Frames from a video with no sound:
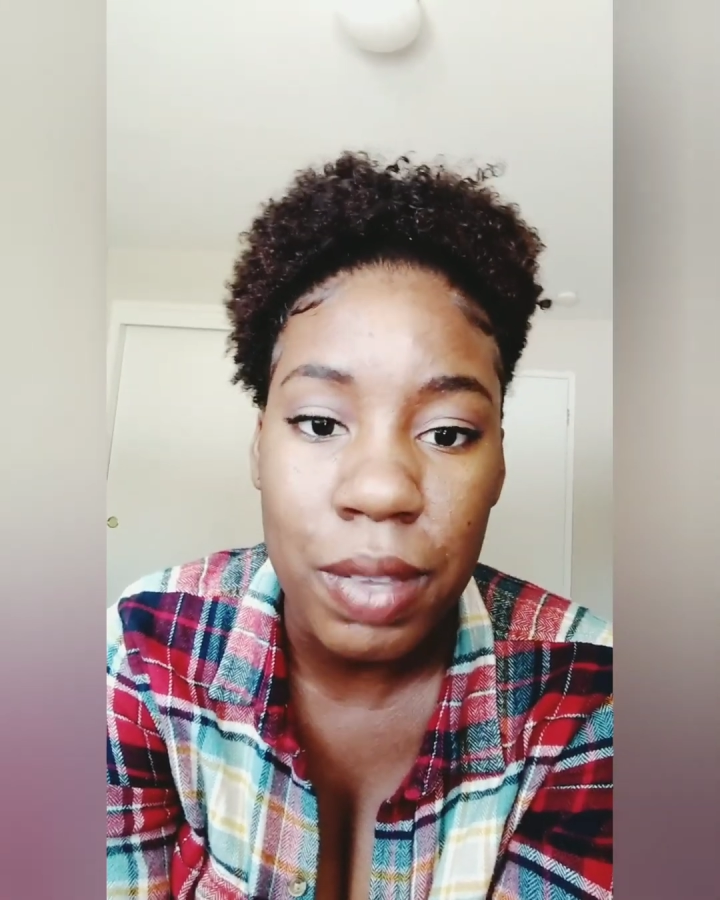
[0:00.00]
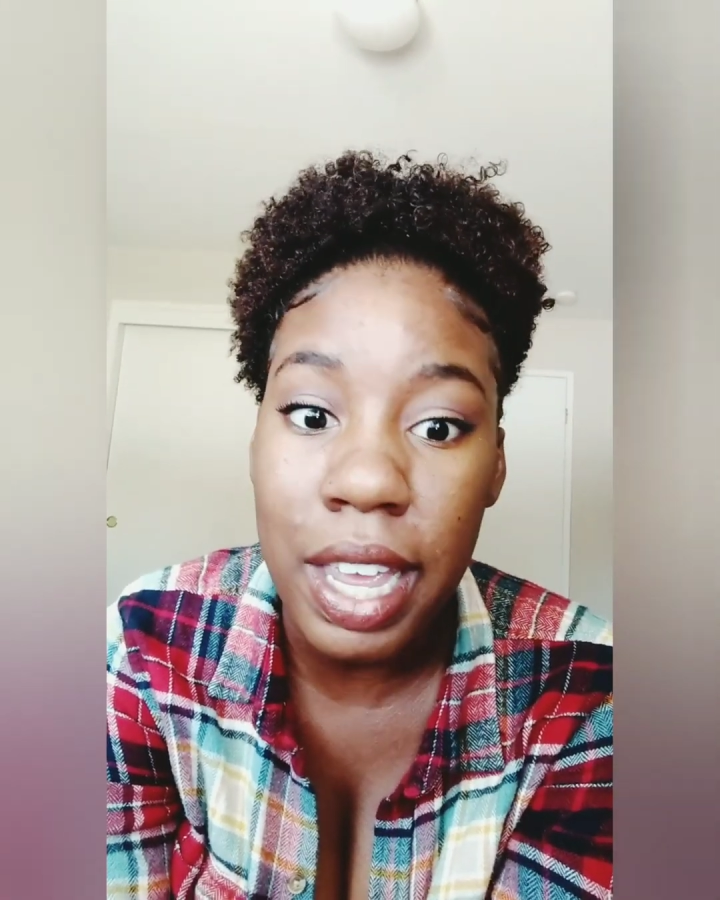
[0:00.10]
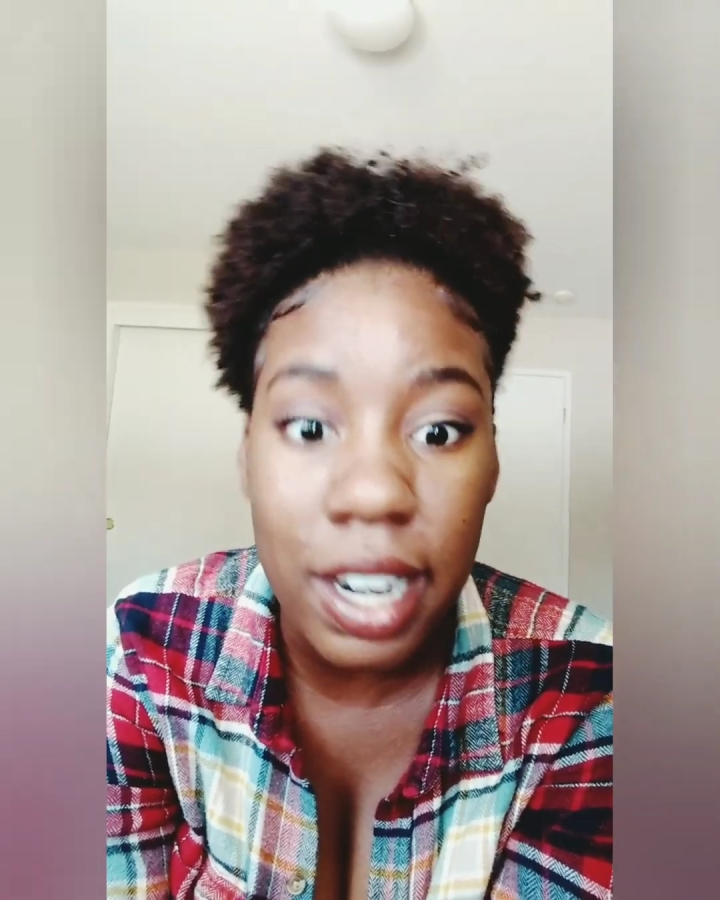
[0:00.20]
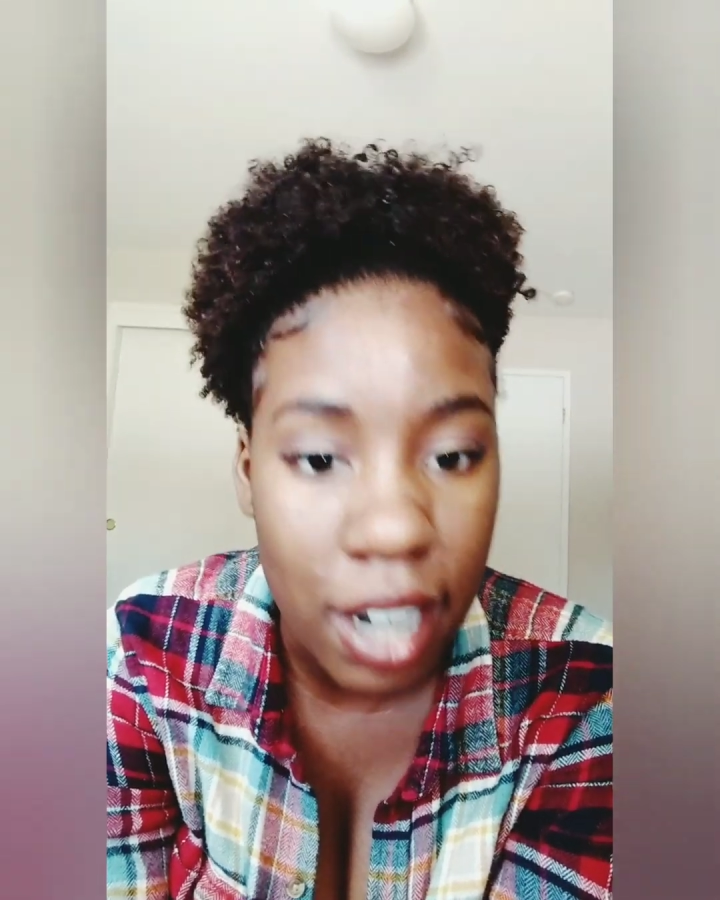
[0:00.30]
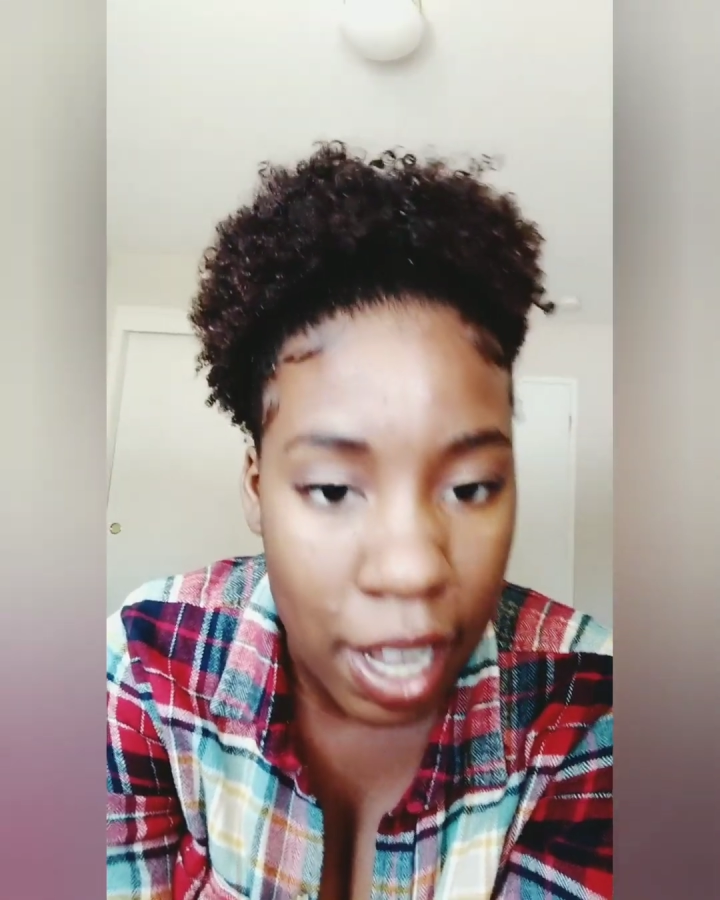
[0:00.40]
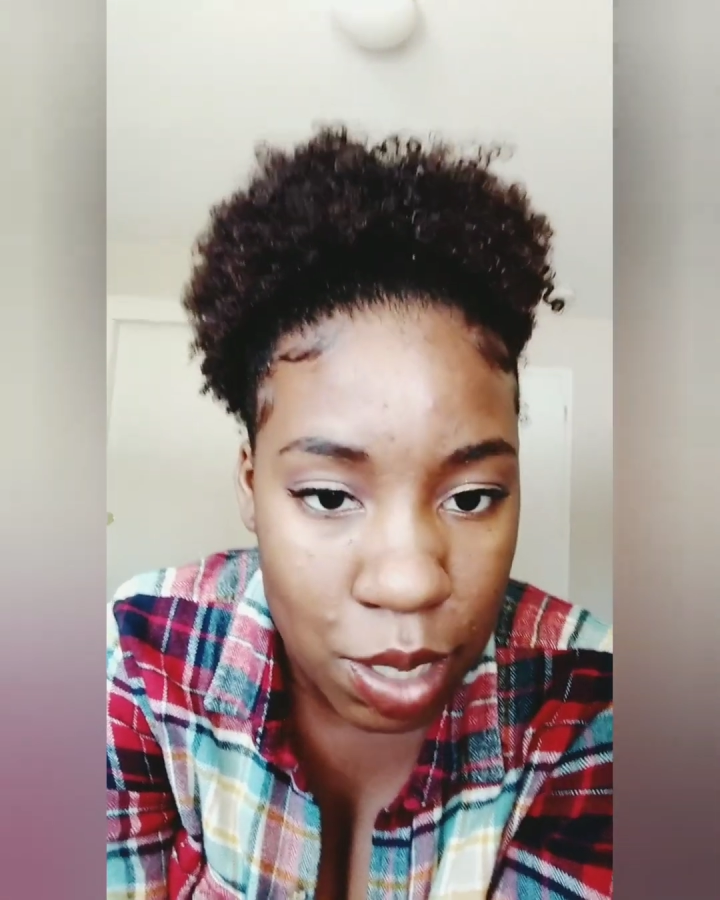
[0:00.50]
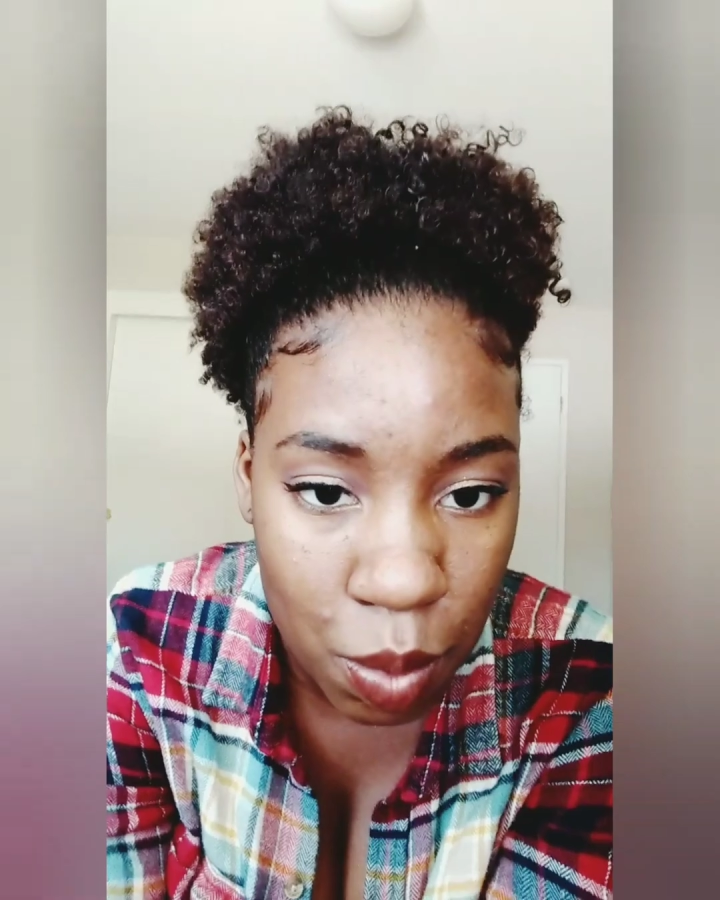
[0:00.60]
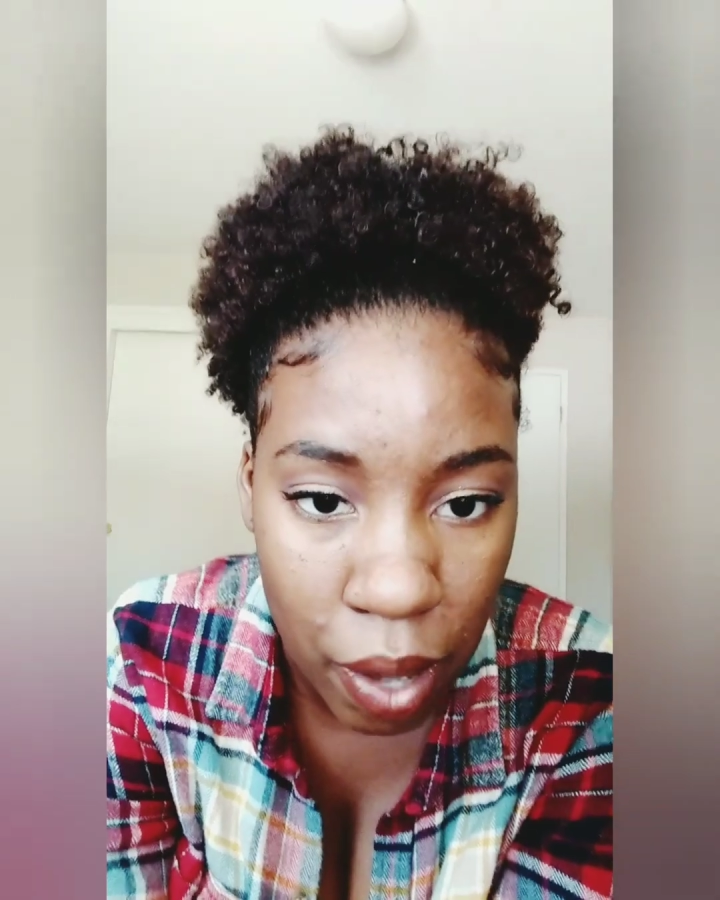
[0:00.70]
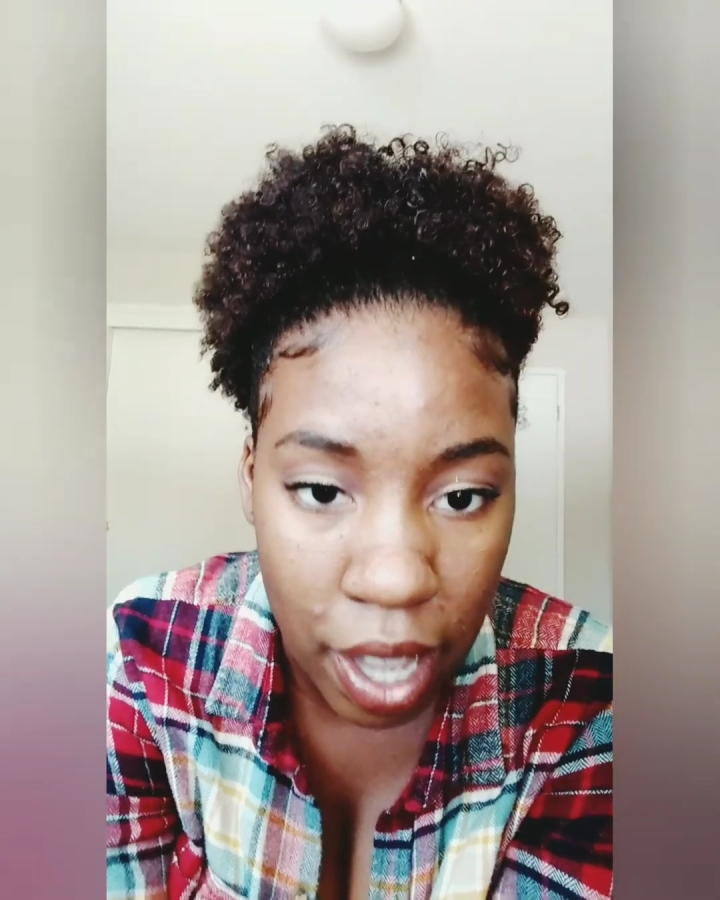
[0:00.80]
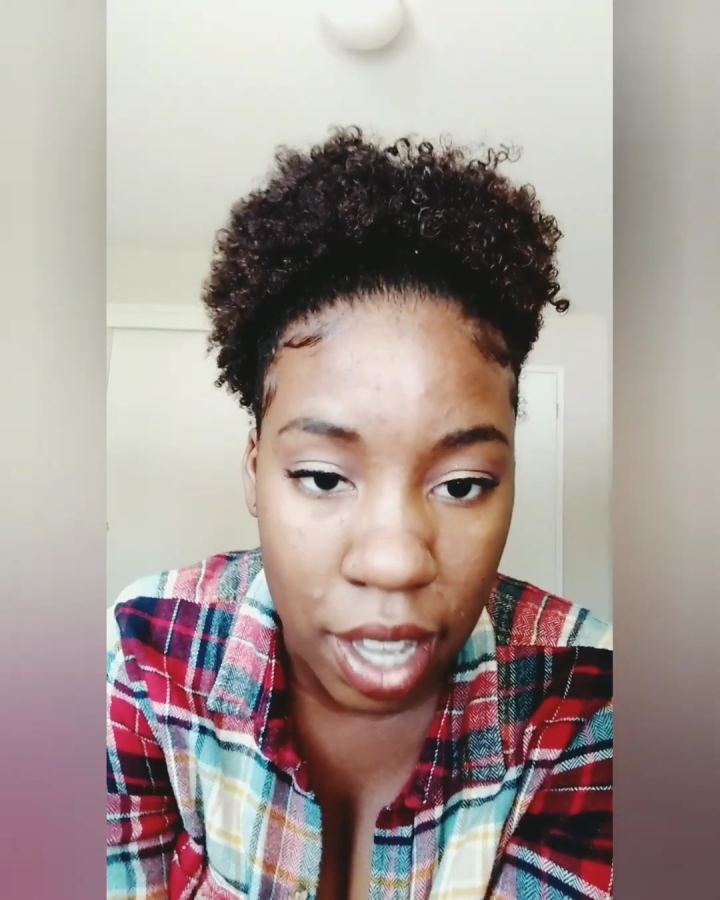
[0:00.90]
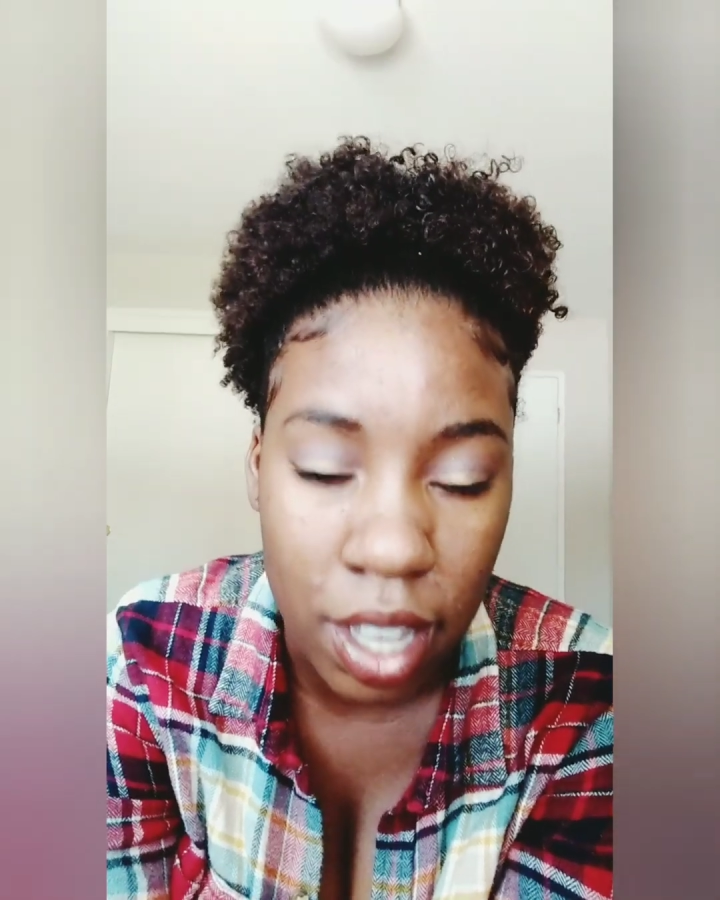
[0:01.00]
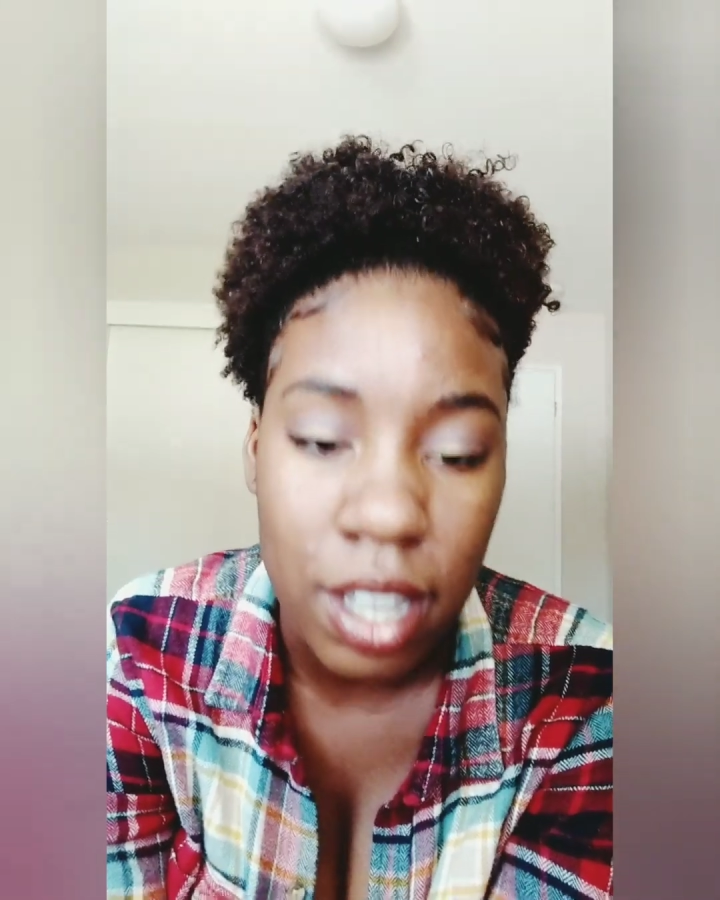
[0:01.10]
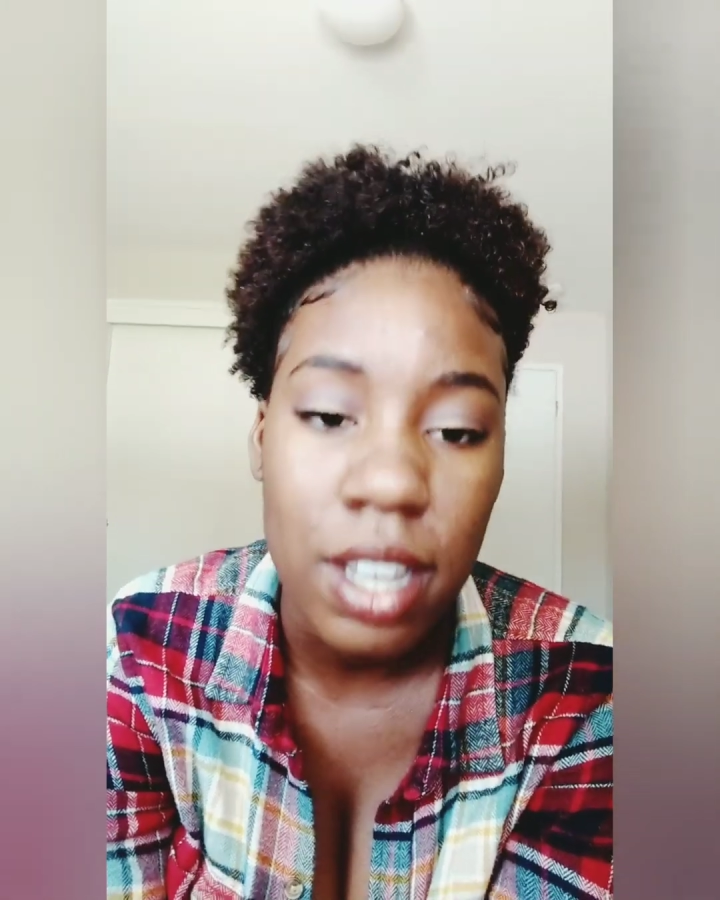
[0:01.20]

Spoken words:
in a nice way.